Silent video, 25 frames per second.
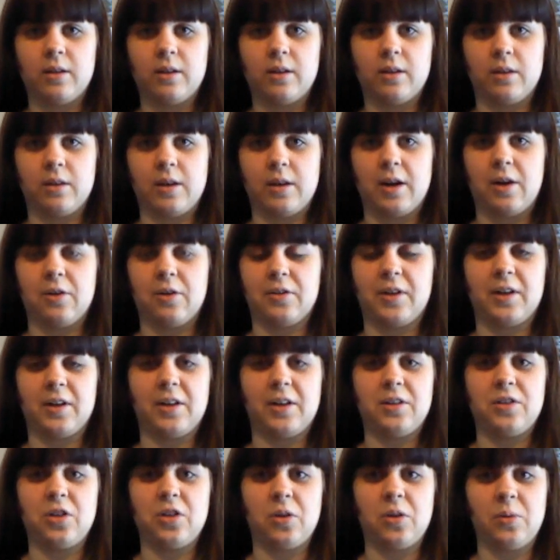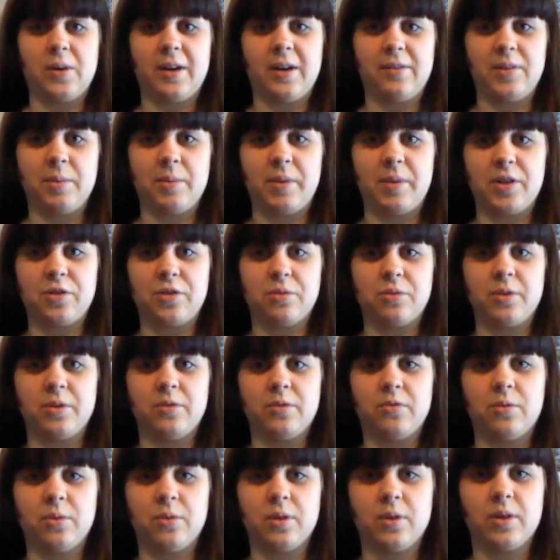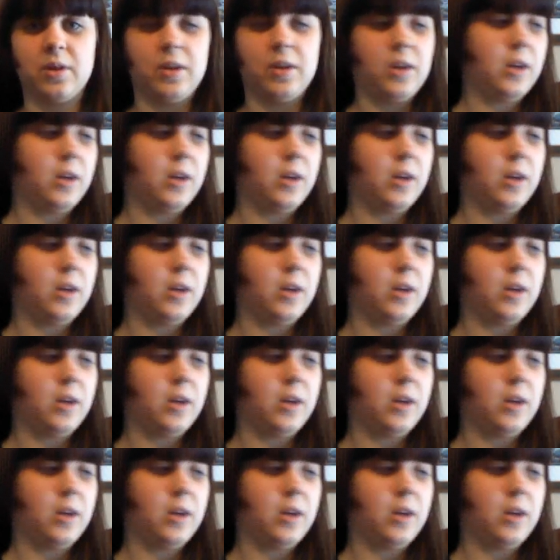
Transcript: there that I don't have the measurement for.